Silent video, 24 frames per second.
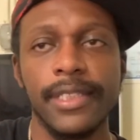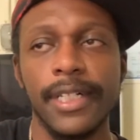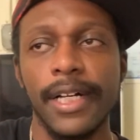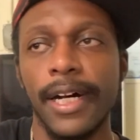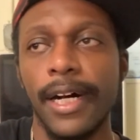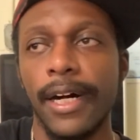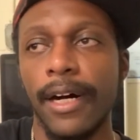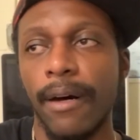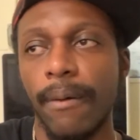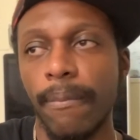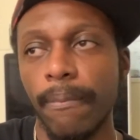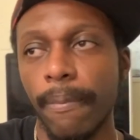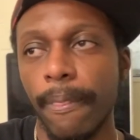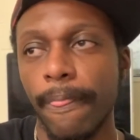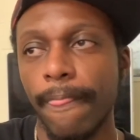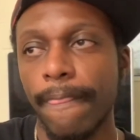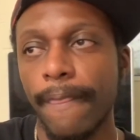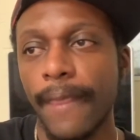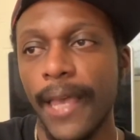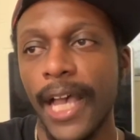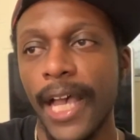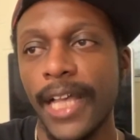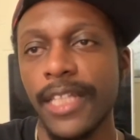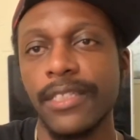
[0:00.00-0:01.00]
I
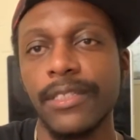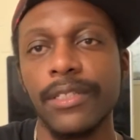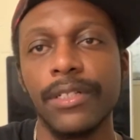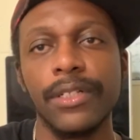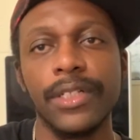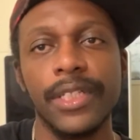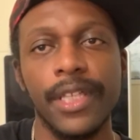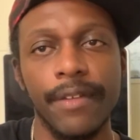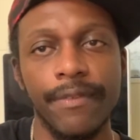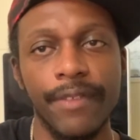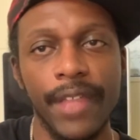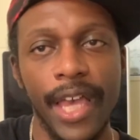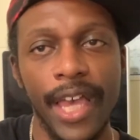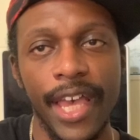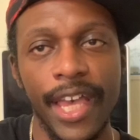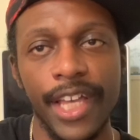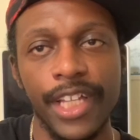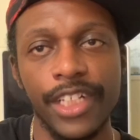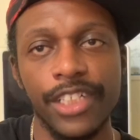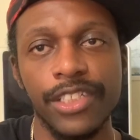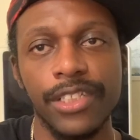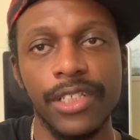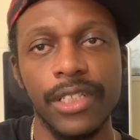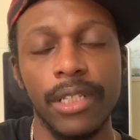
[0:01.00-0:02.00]
still give the
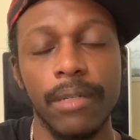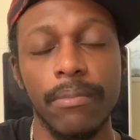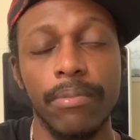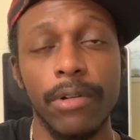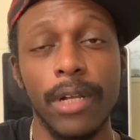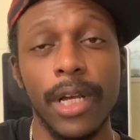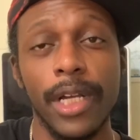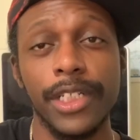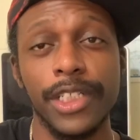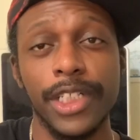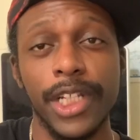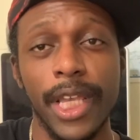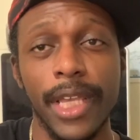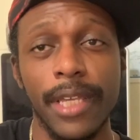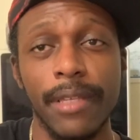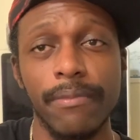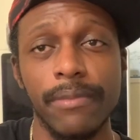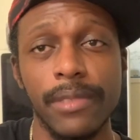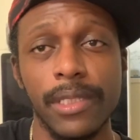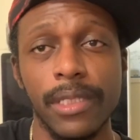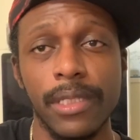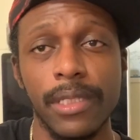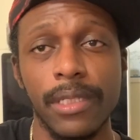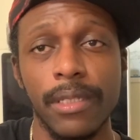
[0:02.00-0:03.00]
edge to LeBron James